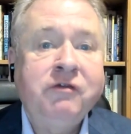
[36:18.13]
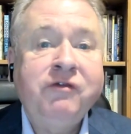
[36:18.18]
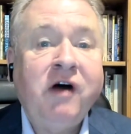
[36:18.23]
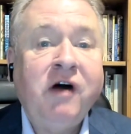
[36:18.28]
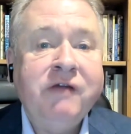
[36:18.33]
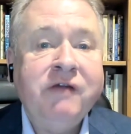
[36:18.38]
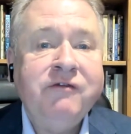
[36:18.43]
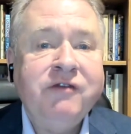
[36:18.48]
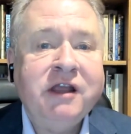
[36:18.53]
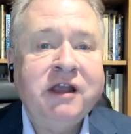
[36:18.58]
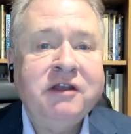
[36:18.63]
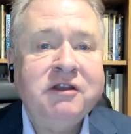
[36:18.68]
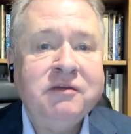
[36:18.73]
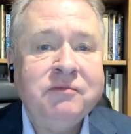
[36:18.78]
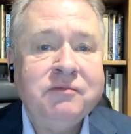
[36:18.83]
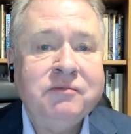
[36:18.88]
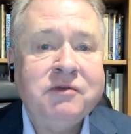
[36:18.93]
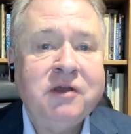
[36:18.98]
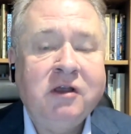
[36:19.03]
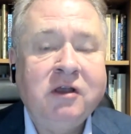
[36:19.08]
five
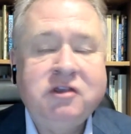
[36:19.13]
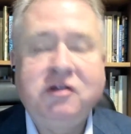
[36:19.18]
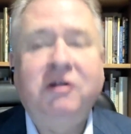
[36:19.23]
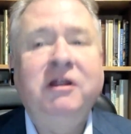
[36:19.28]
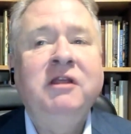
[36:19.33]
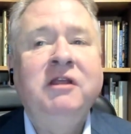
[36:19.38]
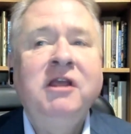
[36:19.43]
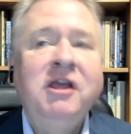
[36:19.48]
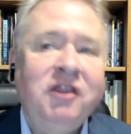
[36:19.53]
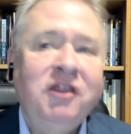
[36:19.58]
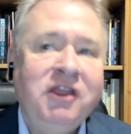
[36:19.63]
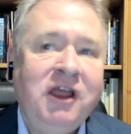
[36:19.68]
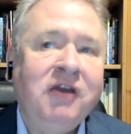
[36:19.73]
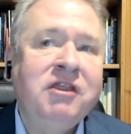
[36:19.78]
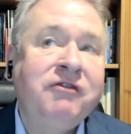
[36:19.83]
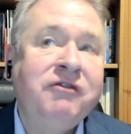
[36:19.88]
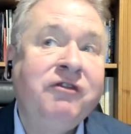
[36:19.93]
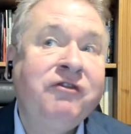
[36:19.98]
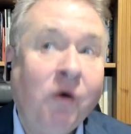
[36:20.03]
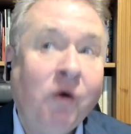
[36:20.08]
victims. The
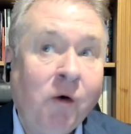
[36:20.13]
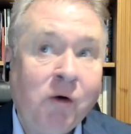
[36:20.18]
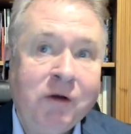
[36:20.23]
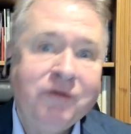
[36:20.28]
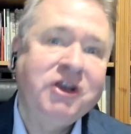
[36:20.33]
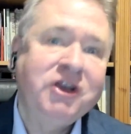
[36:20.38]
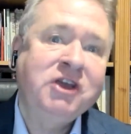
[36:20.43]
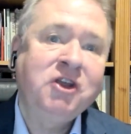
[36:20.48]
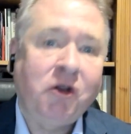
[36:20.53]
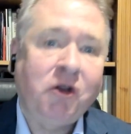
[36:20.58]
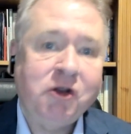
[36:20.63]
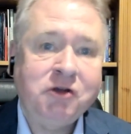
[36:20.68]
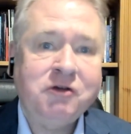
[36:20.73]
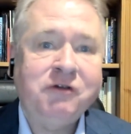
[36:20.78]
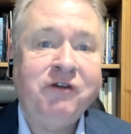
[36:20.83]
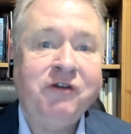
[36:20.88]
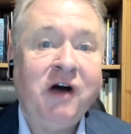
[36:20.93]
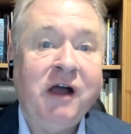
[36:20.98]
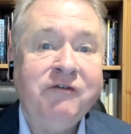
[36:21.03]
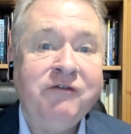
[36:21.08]
other four of the canonical
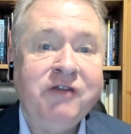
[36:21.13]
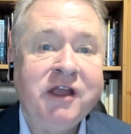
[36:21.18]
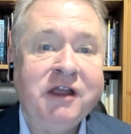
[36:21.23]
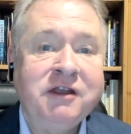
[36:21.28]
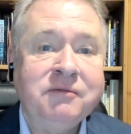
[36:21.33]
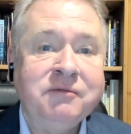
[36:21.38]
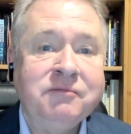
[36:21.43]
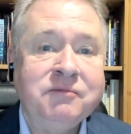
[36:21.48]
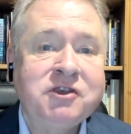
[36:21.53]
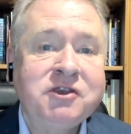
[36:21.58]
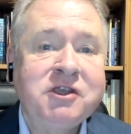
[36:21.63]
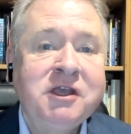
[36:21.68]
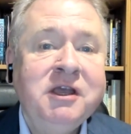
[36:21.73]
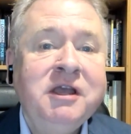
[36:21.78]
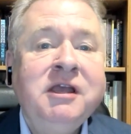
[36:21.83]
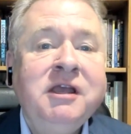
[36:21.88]
five victims.